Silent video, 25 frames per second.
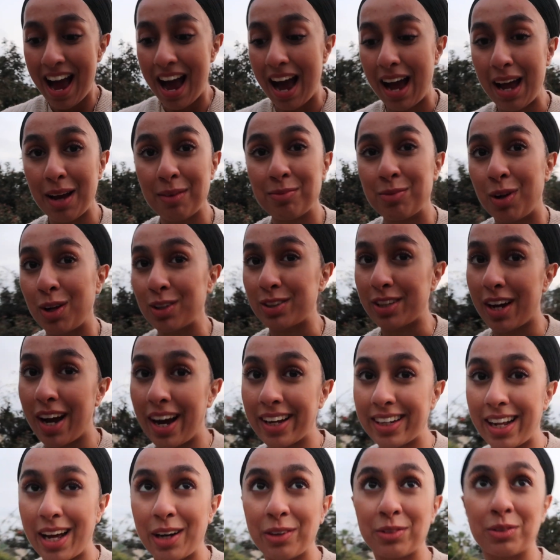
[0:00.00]
I am not
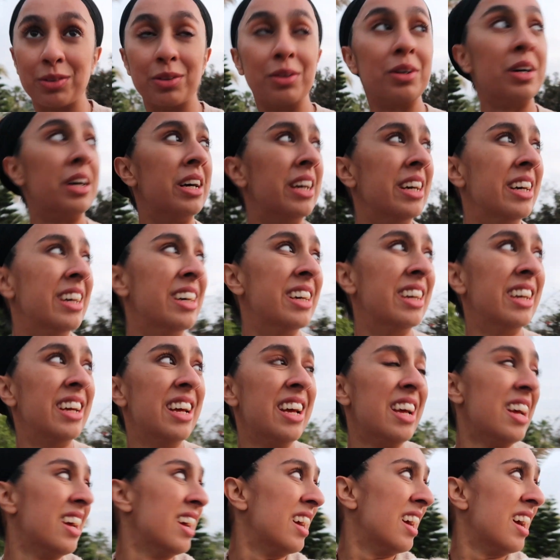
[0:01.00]
tired at all
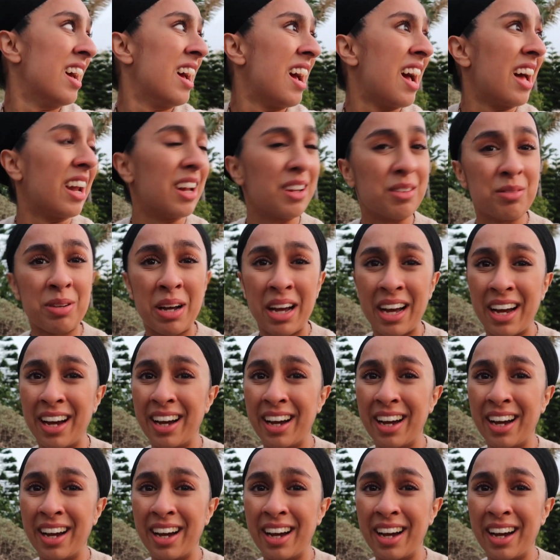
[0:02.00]
and I'm